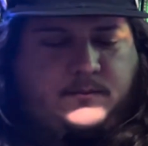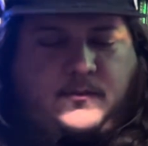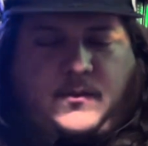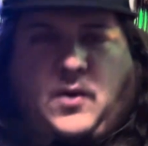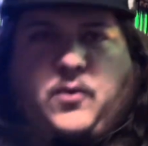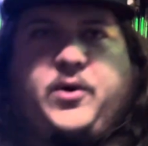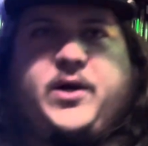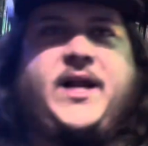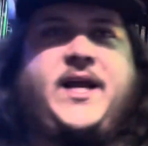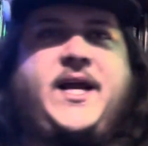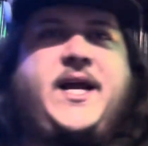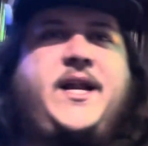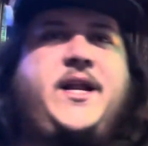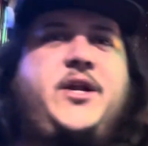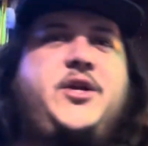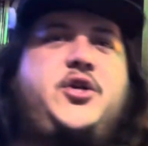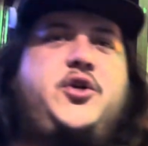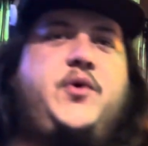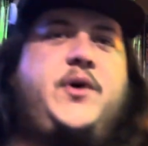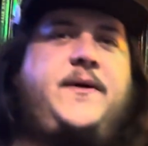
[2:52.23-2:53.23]
We're going to get
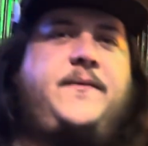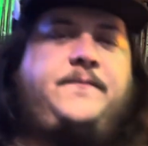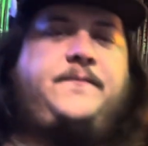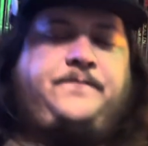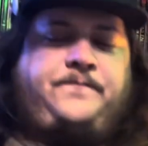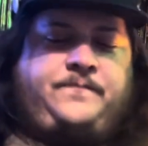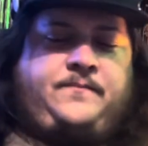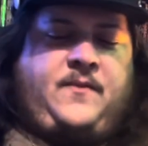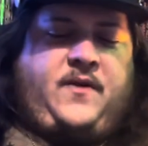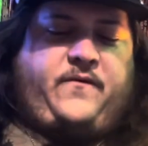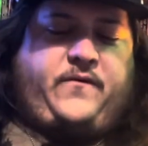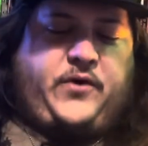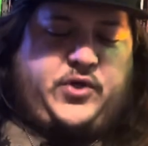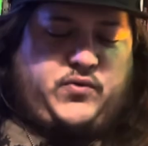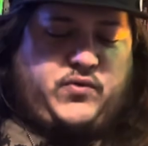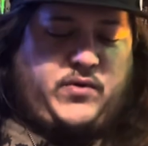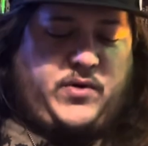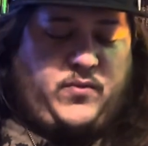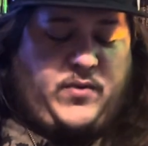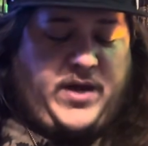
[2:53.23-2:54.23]
into it.
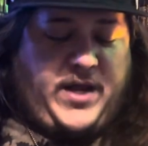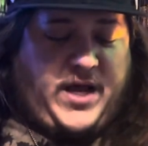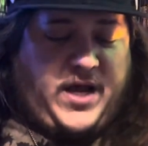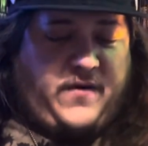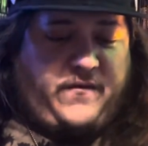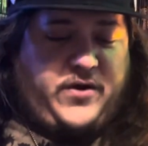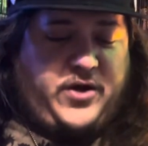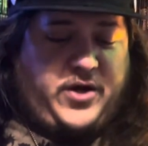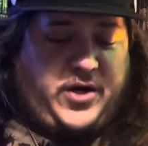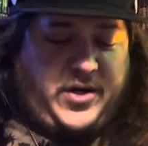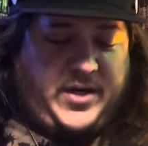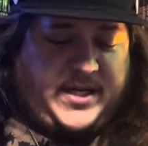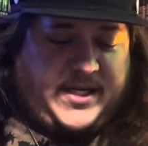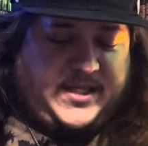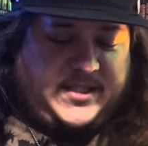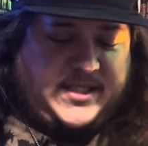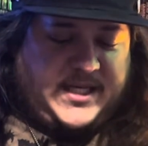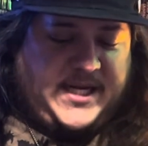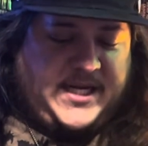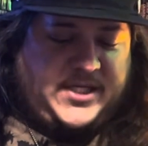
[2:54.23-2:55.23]
First one we have here
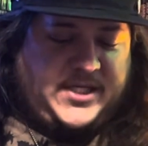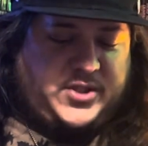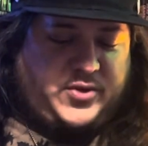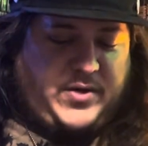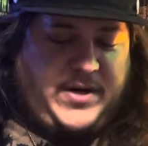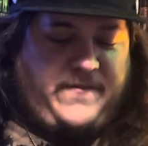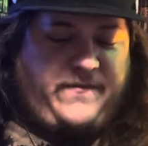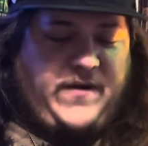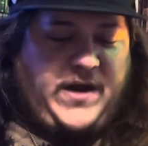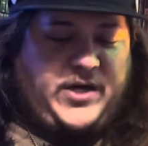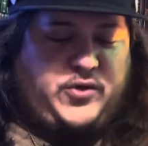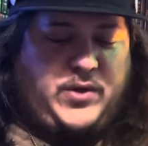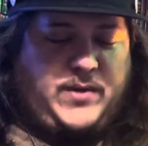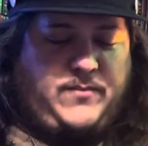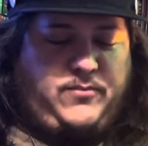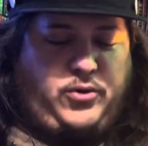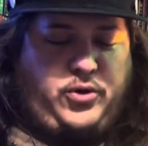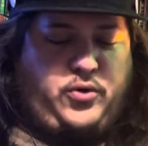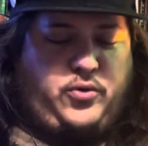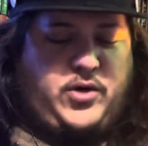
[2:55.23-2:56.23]
is a Scream Factory
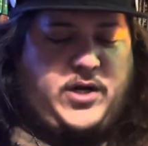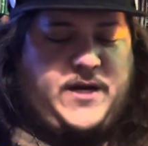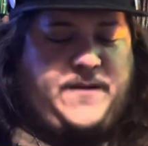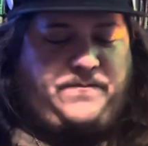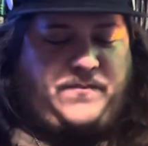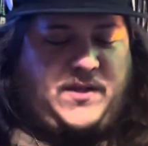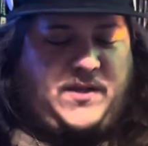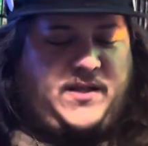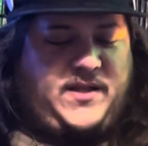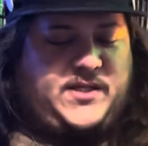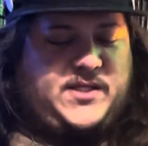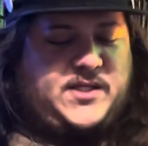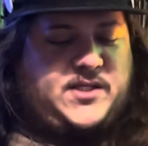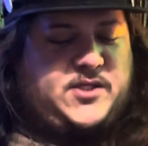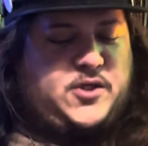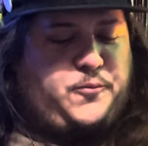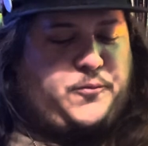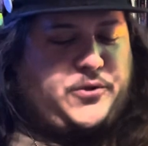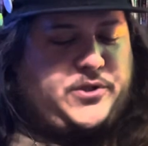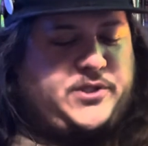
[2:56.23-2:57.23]
Blu-ray. This is
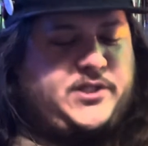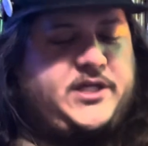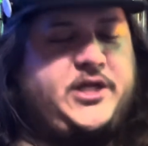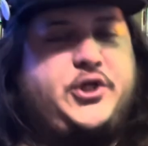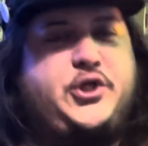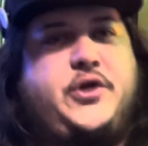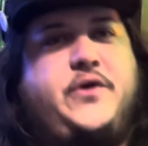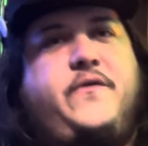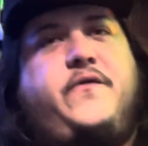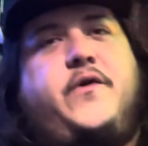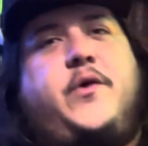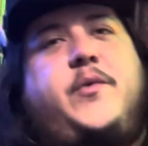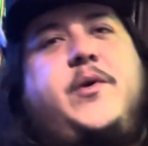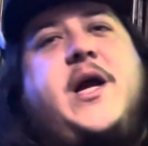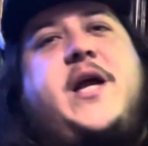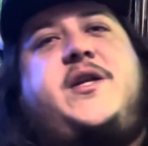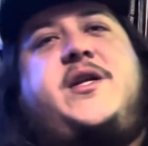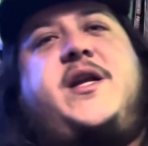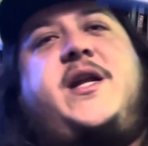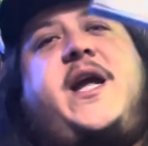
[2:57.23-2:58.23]
Superstition from
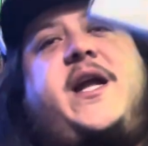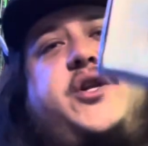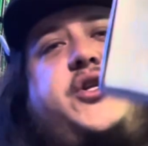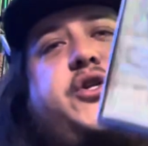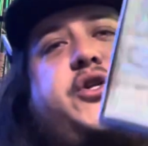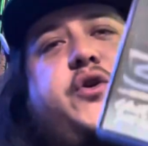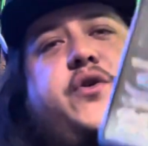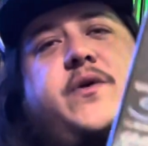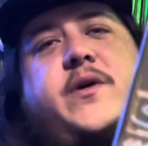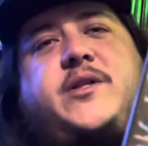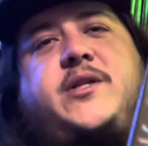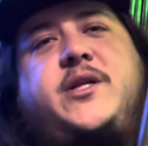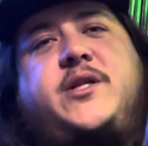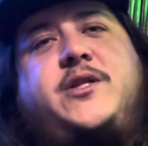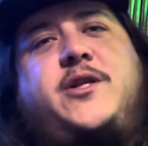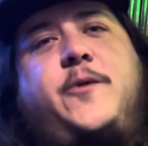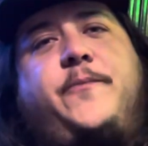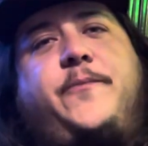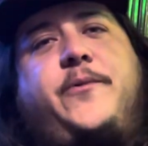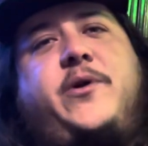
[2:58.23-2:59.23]
1982. It's a
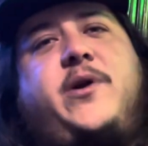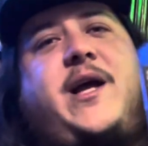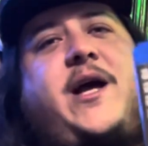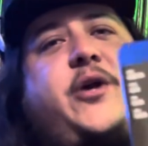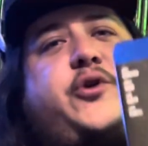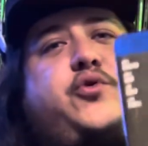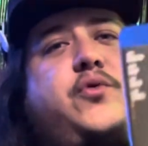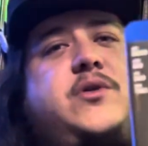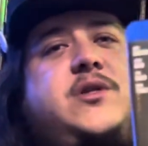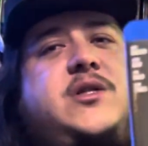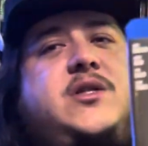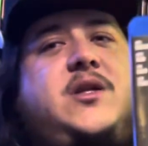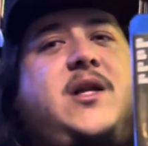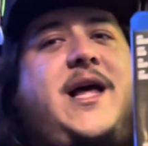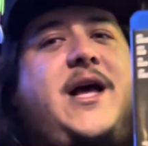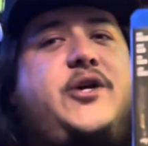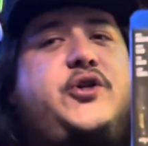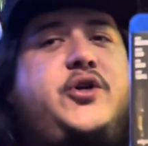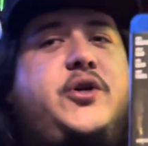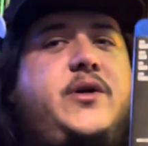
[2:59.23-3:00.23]
supernatural
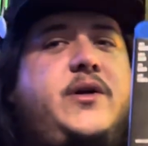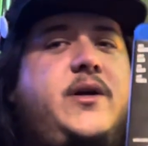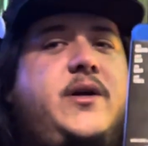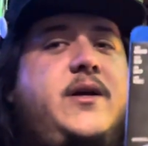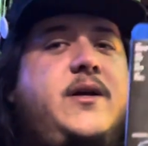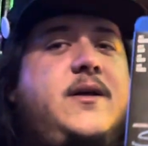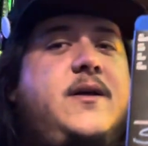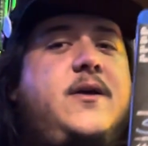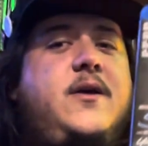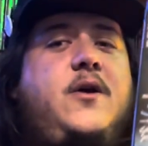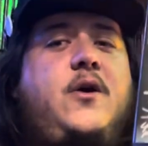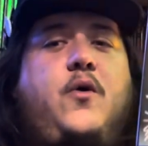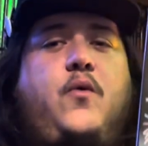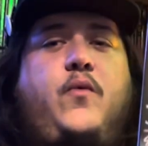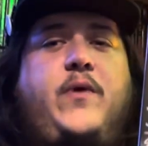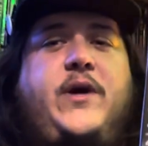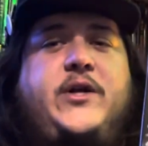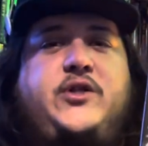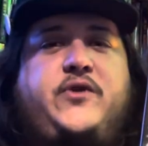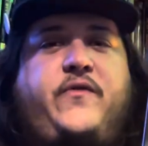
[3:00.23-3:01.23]
slasher
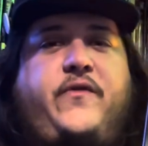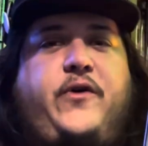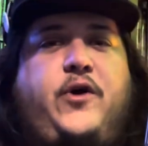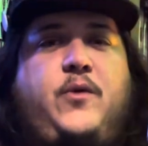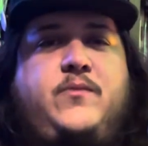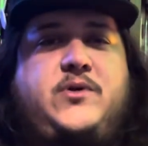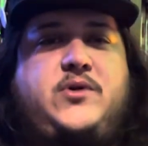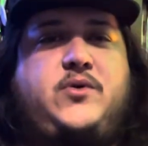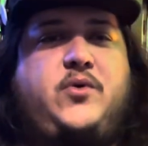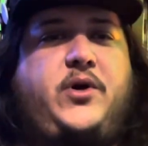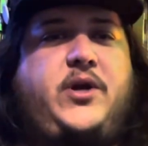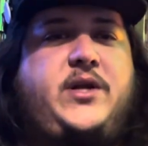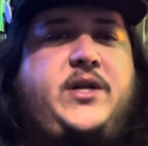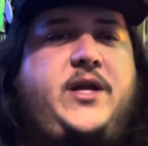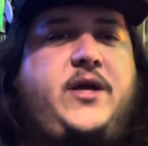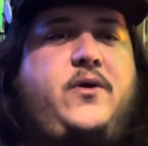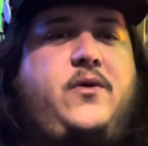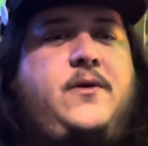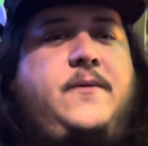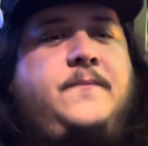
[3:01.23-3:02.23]
witch film sort of
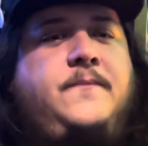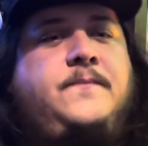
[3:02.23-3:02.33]
deal.